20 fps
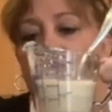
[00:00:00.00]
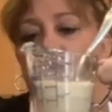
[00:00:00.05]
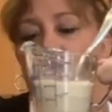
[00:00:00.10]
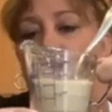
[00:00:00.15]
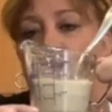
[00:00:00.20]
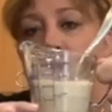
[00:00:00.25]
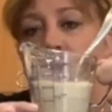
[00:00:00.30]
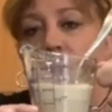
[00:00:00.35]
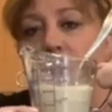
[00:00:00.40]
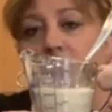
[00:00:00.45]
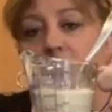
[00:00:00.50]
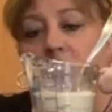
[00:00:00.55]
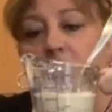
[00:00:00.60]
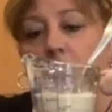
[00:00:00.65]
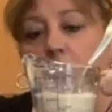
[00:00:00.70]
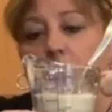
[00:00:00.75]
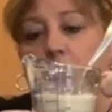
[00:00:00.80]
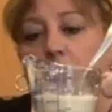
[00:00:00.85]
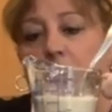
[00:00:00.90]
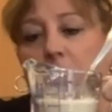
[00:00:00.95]
So you can
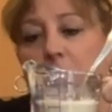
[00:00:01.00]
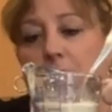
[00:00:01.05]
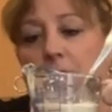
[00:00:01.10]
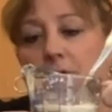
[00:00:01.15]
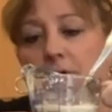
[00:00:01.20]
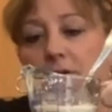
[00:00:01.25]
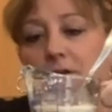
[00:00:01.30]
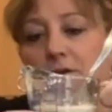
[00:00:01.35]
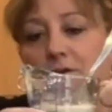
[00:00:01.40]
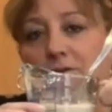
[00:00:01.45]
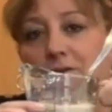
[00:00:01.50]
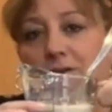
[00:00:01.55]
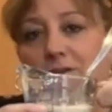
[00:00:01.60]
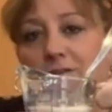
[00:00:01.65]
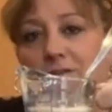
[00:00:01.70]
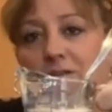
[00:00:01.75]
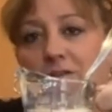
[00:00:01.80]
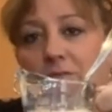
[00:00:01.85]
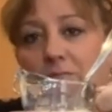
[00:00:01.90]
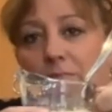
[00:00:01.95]
see the water part here and you
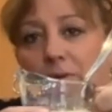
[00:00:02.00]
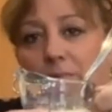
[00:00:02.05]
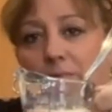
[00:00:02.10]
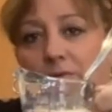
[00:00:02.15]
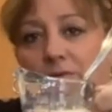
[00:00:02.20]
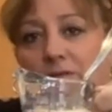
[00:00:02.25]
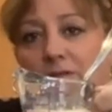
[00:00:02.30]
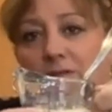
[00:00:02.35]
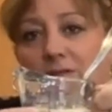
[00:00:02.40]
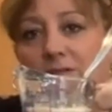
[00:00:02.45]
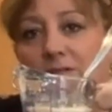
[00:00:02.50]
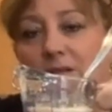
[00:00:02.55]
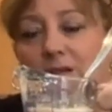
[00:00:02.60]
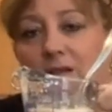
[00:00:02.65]
can see the bubbles in the